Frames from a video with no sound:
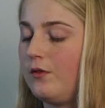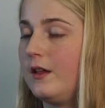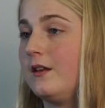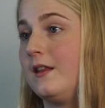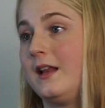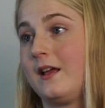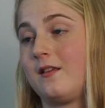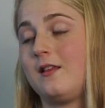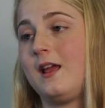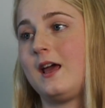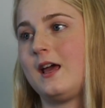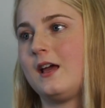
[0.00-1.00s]
it the next
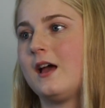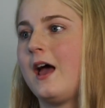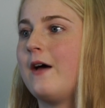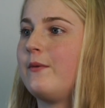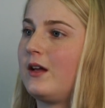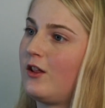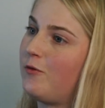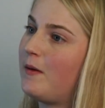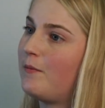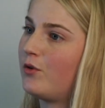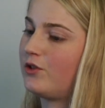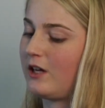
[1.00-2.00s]
day, and we could
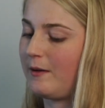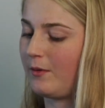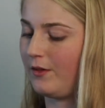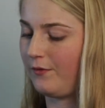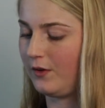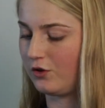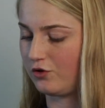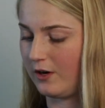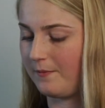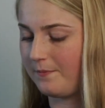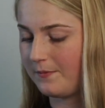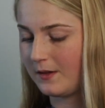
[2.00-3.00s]
spend more time on the field trip.